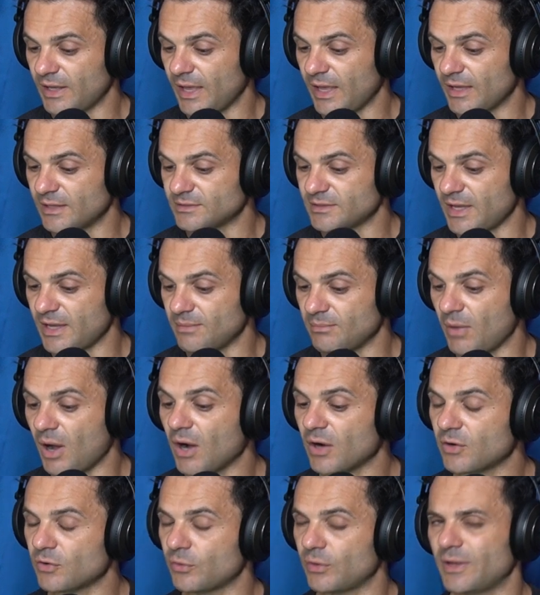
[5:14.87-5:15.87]
as a
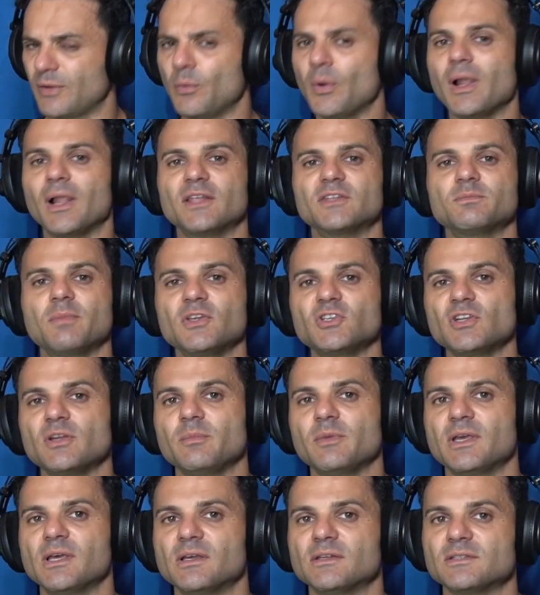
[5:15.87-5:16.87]
mockery. Well, especially
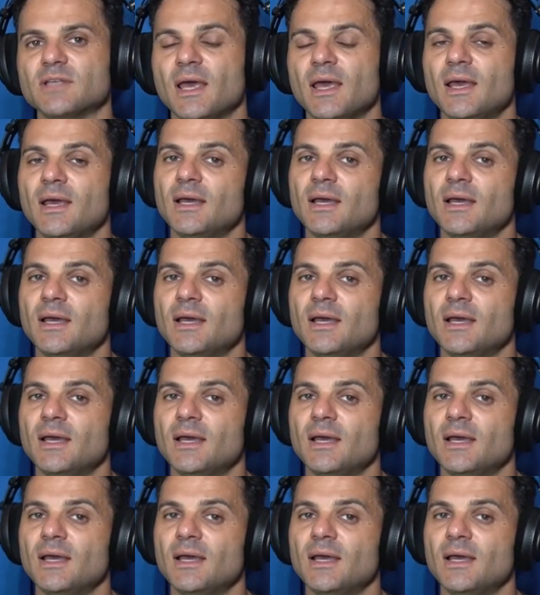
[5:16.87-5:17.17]
because,